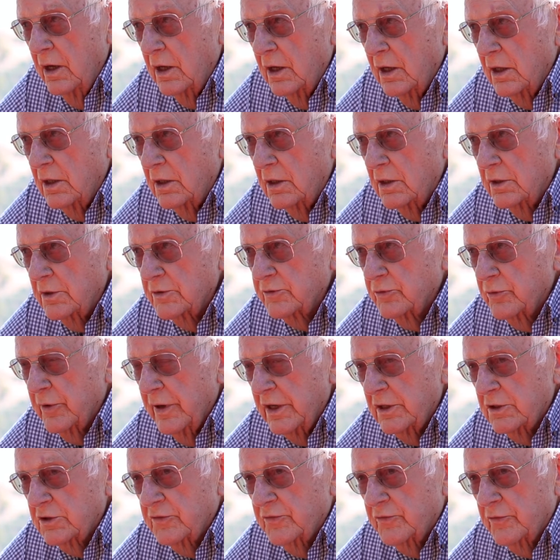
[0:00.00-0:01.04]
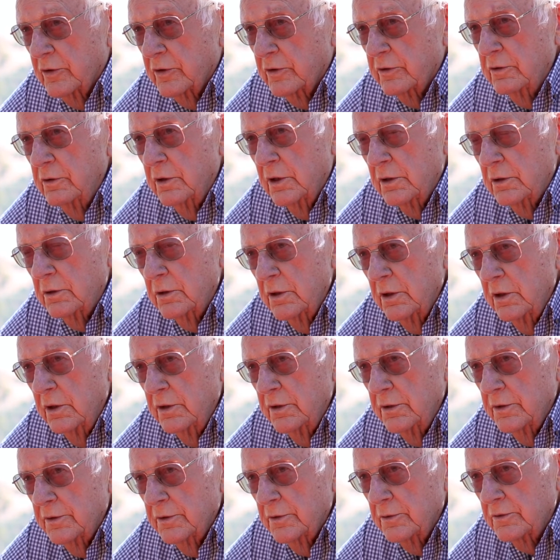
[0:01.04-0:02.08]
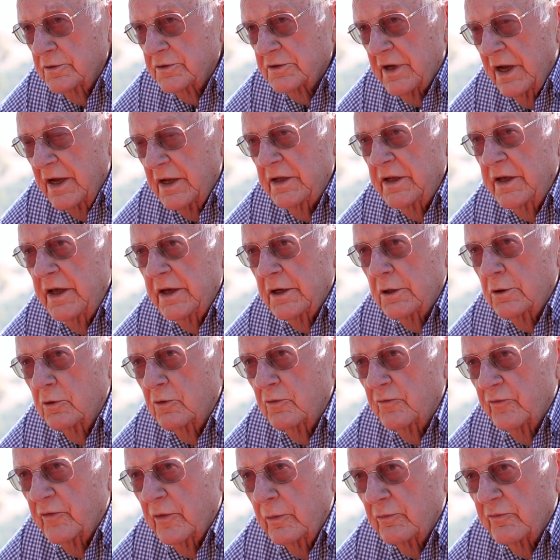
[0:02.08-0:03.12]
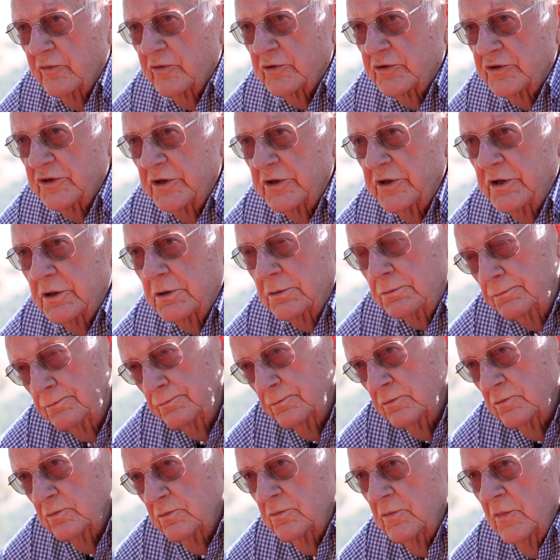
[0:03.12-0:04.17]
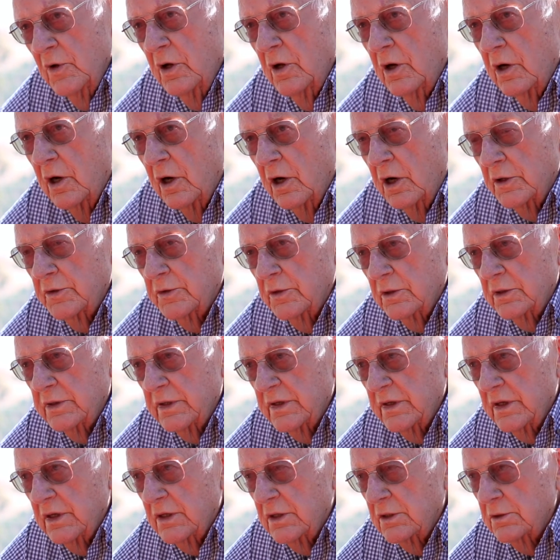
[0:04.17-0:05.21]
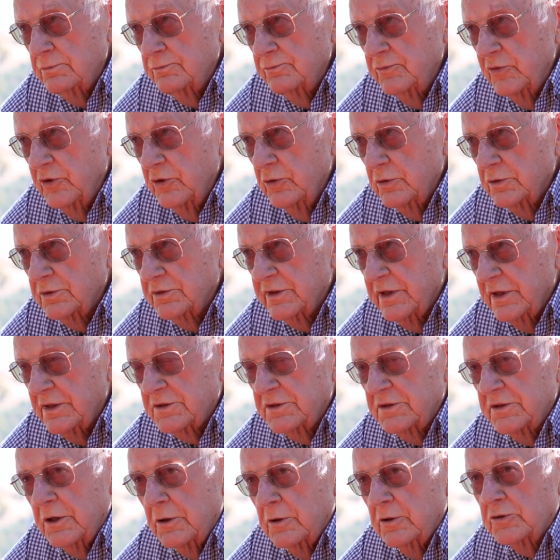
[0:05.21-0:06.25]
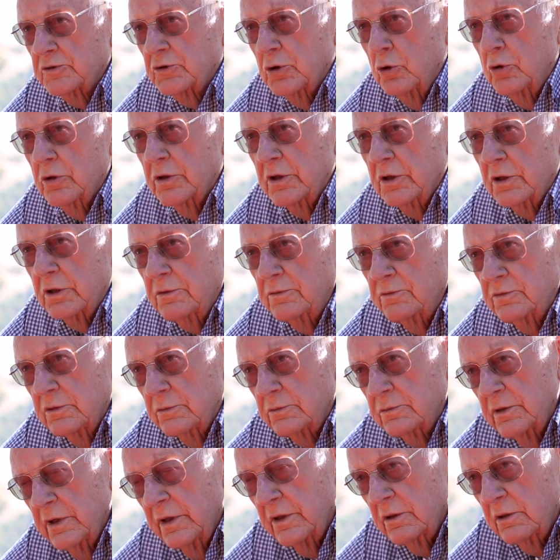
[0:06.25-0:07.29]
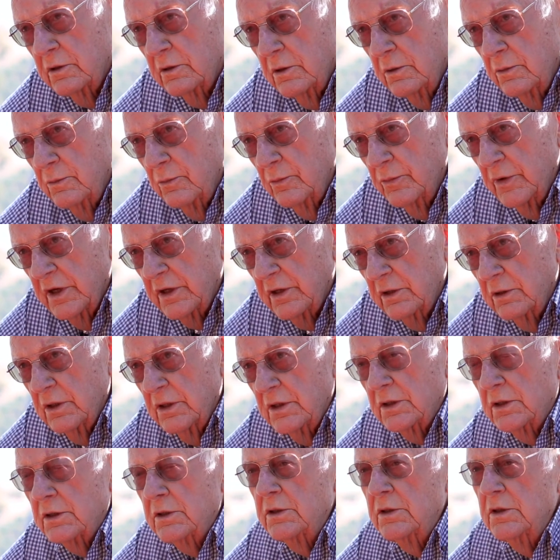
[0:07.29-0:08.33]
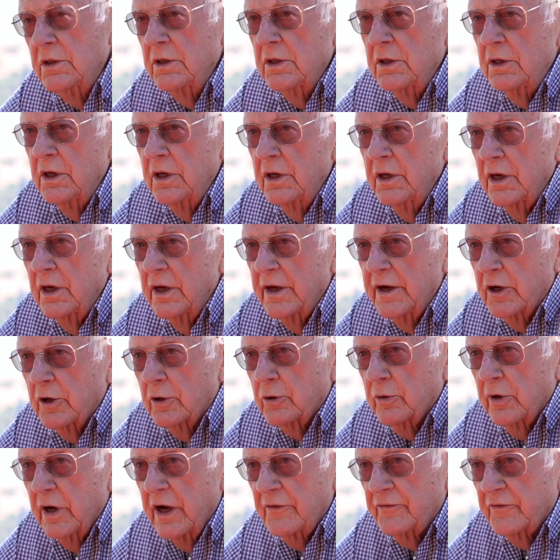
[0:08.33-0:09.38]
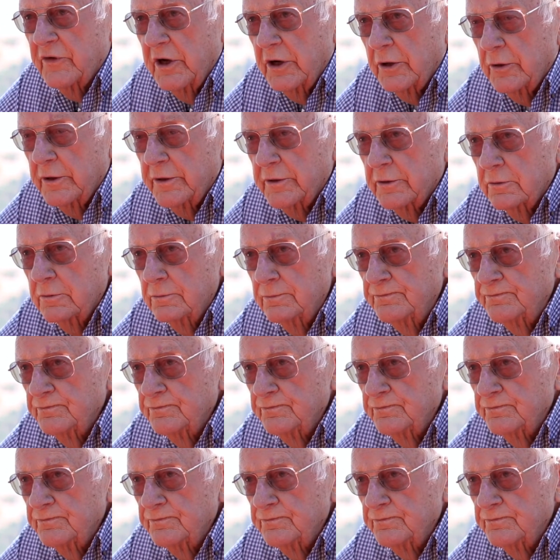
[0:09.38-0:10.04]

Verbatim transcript: uh, transferred to San Diego from Virginia on the uh, USS Saratoga, uh, big uh, aircraft carrier.